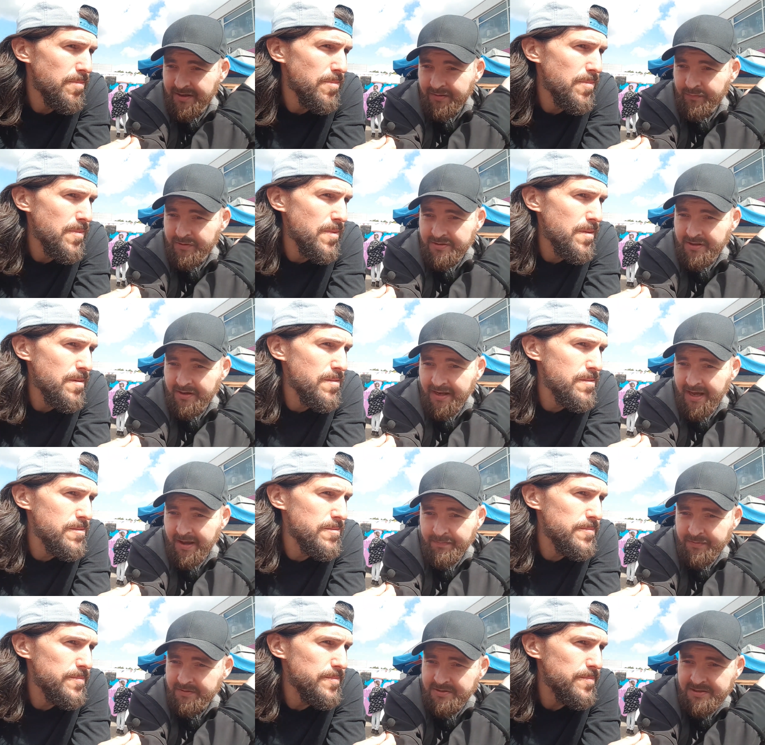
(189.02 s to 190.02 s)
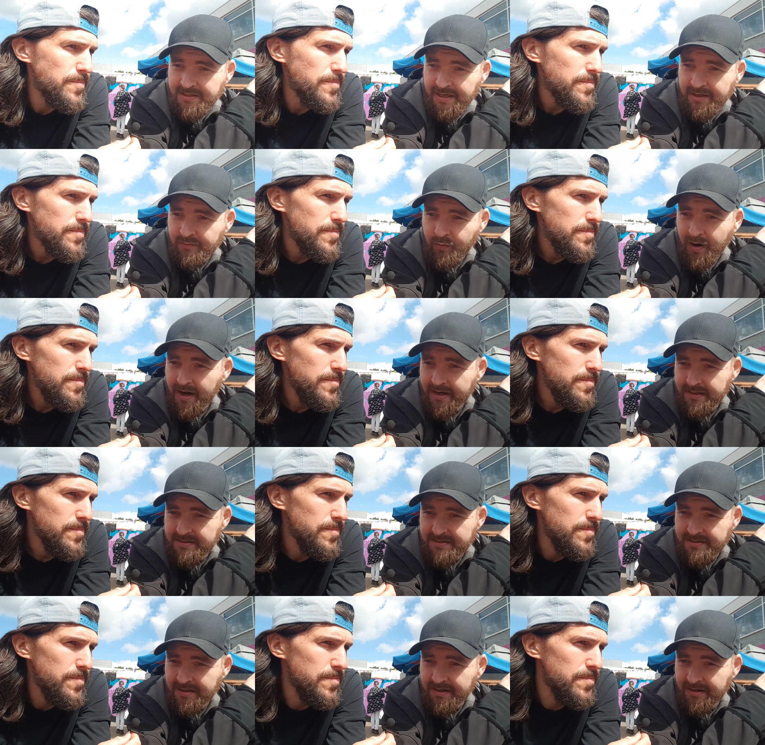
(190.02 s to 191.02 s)
Speaker 1: at what's going to happen state
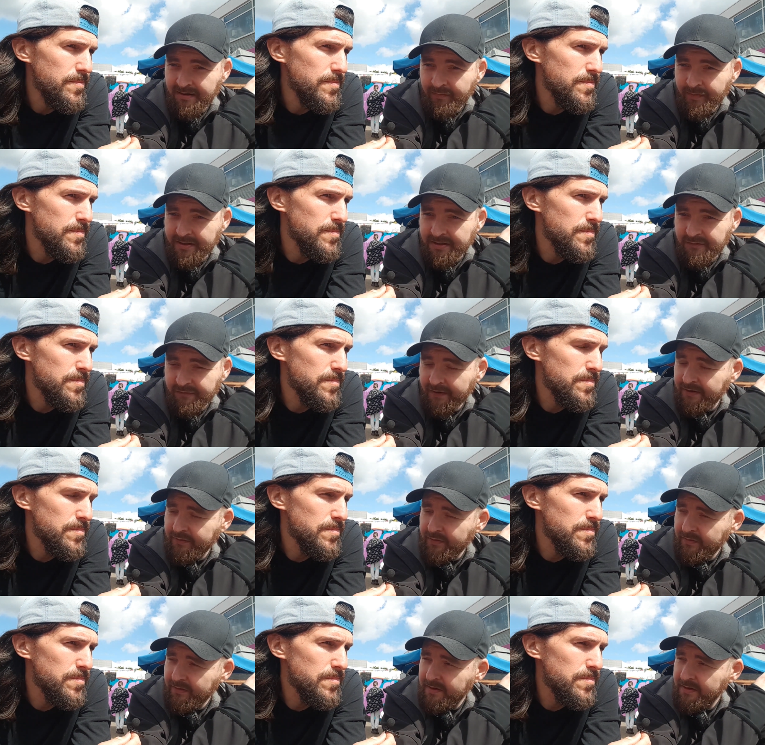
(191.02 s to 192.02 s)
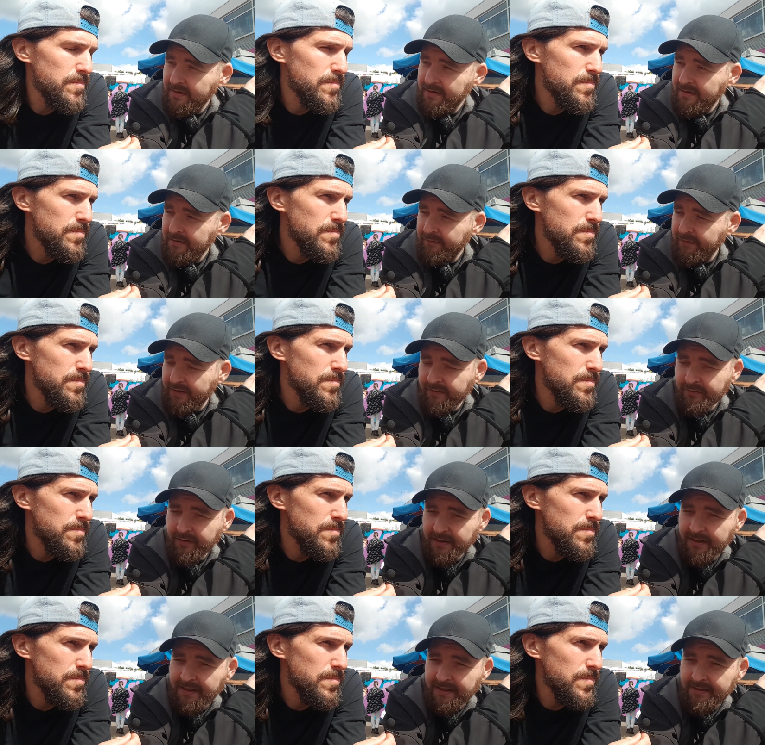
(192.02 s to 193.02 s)
wise uh, when it's federal,
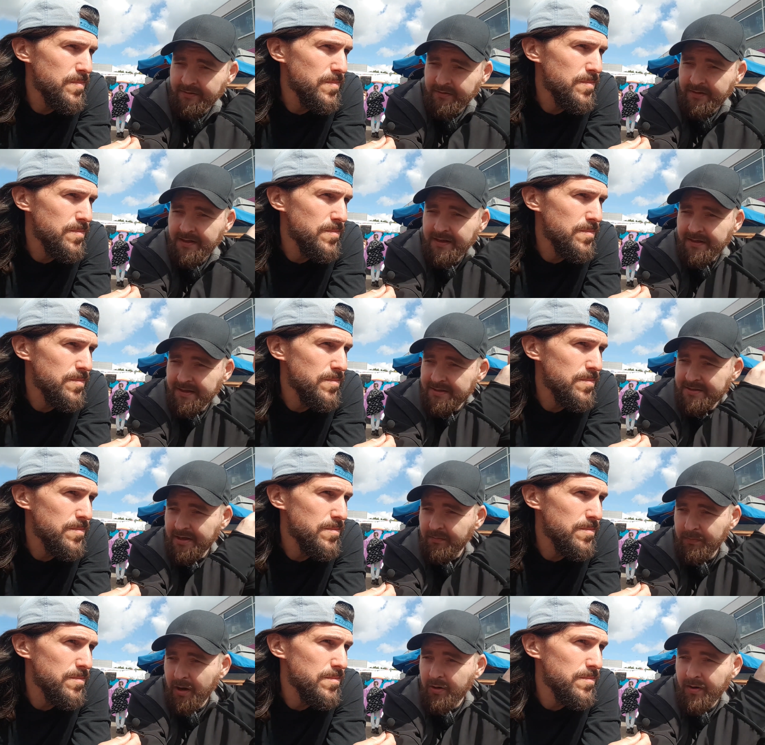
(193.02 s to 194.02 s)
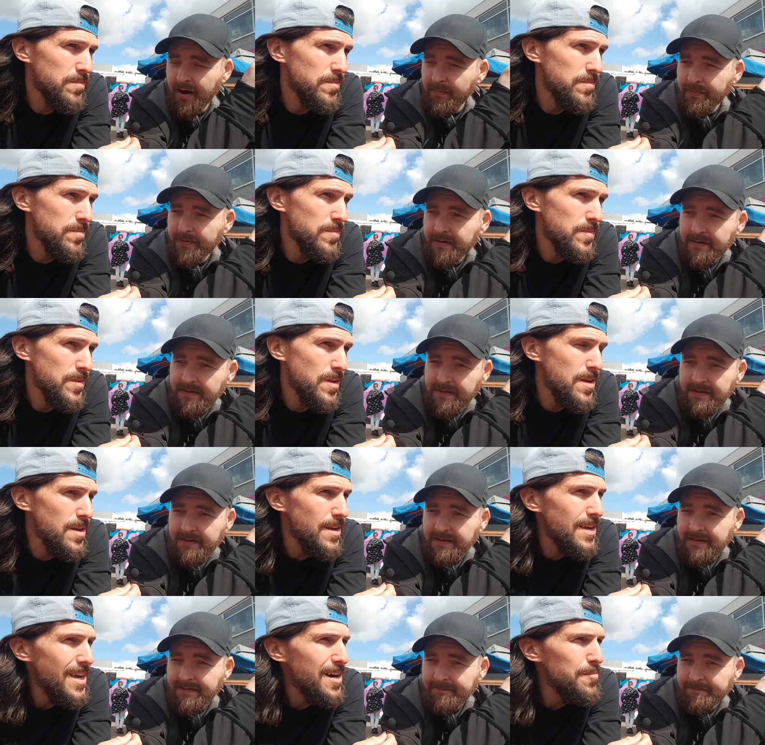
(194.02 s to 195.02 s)
federal illegal. it's going to blow up.
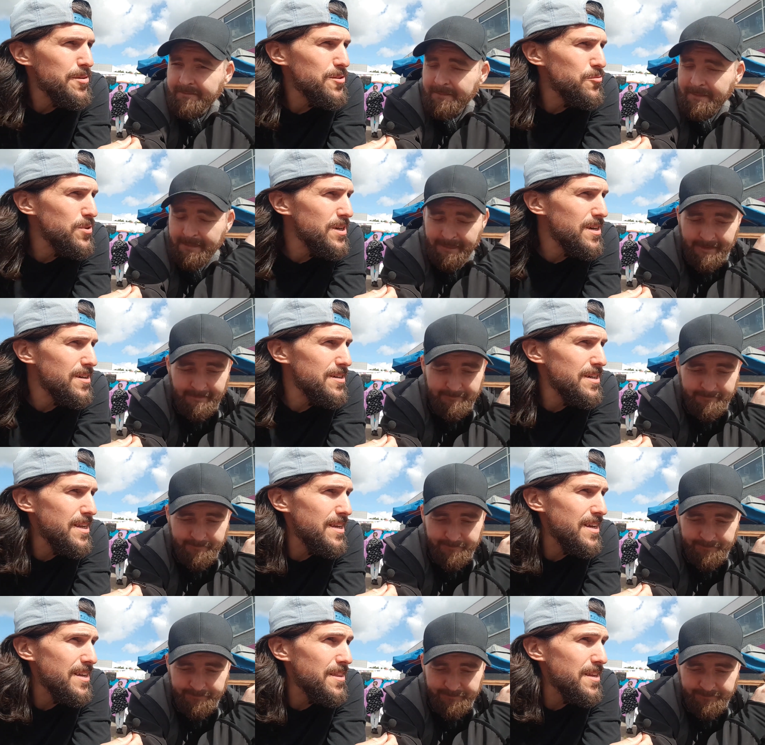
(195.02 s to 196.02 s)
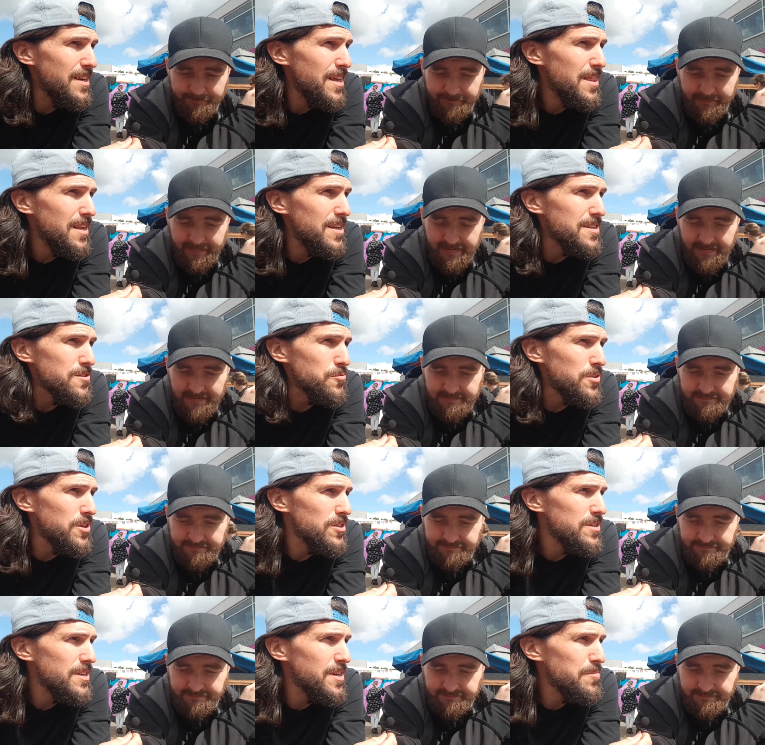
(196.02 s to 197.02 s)
Speaker 2: Yeah, but we are in in the Netherlands.
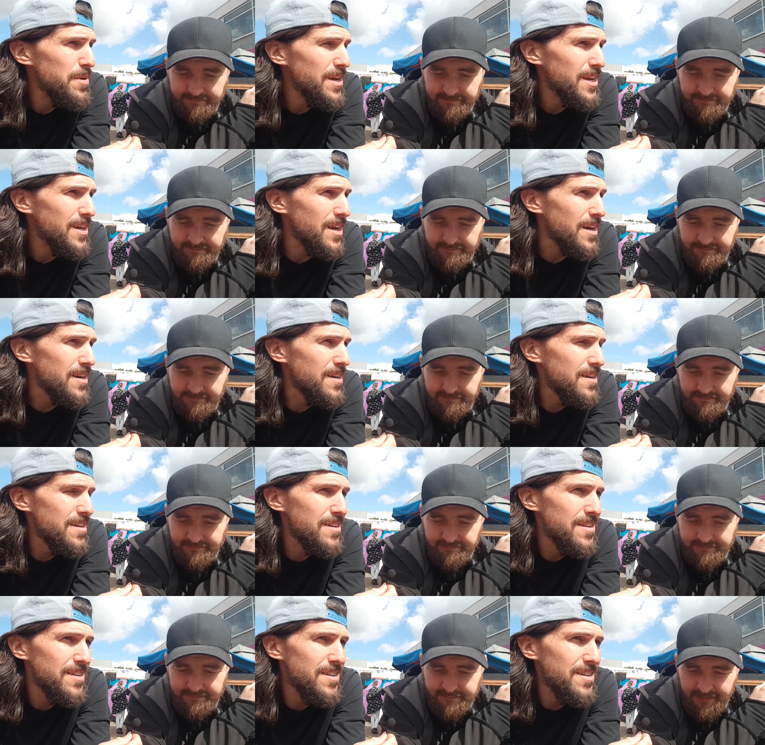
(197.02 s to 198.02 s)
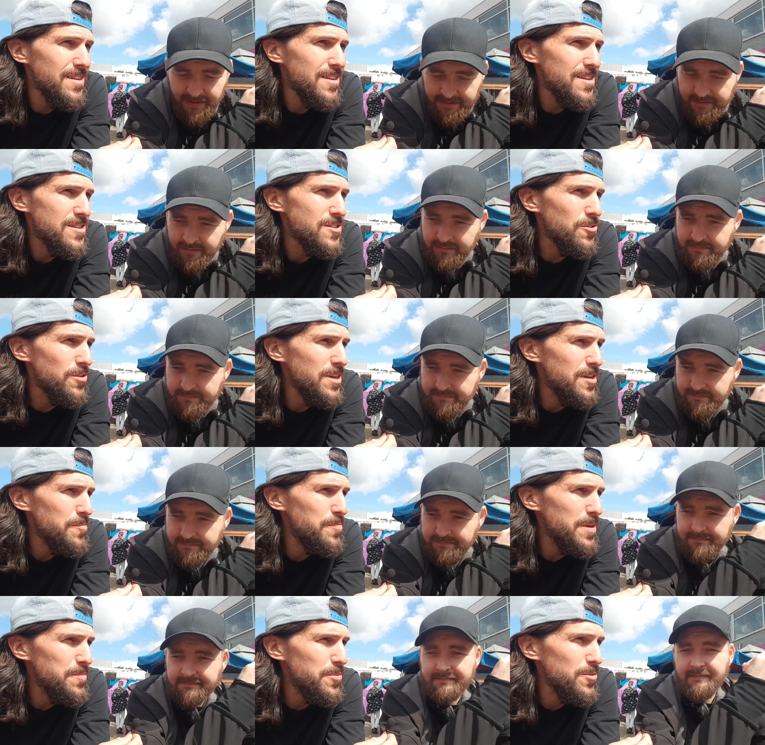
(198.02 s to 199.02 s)
We're not in America. I know. So
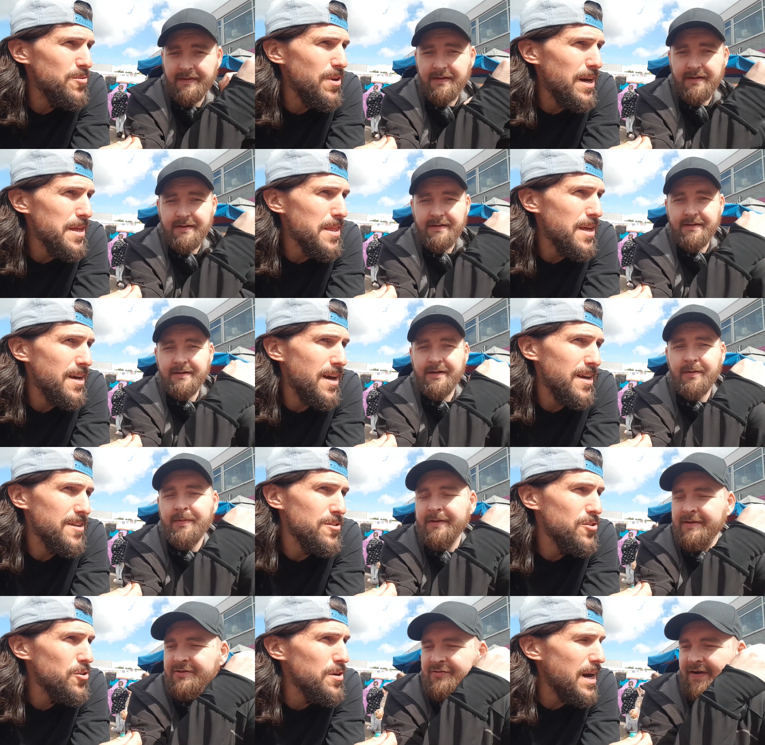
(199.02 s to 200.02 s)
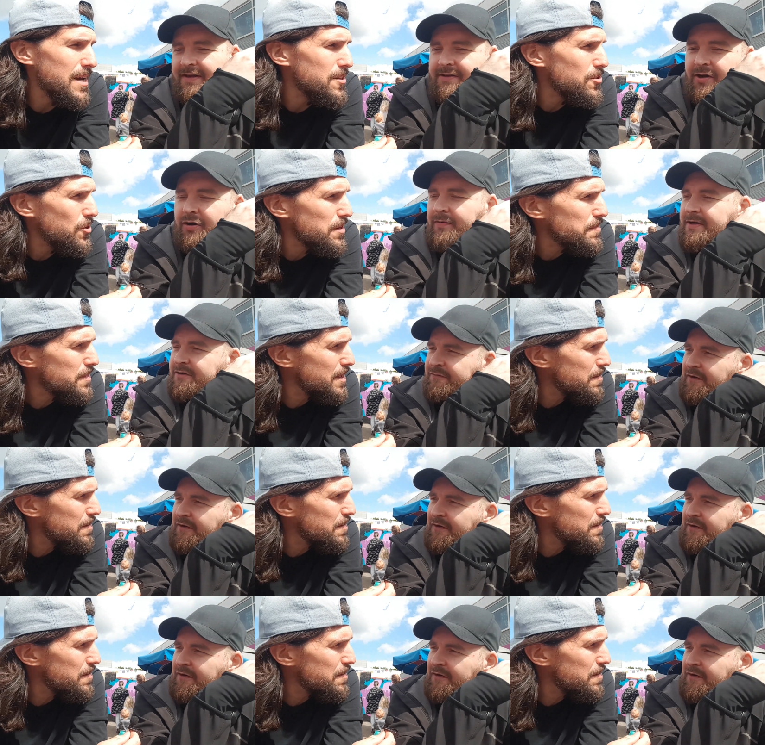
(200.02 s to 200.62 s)
here, people, I, no, I but the know, trend always